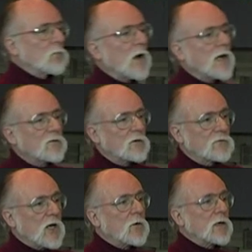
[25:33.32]
Ways
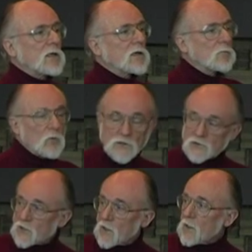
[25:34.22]
of Knowing, in
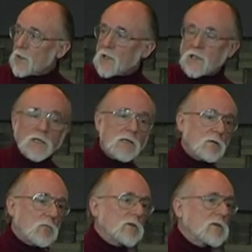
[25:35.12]
which
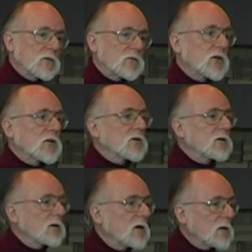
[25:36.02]
he was
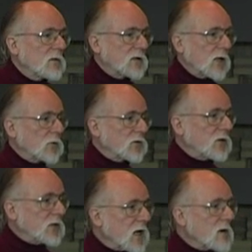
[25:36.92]
concerned that there was a
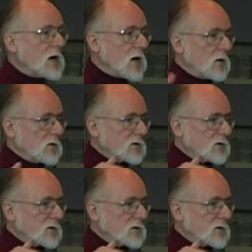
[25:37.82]
narrow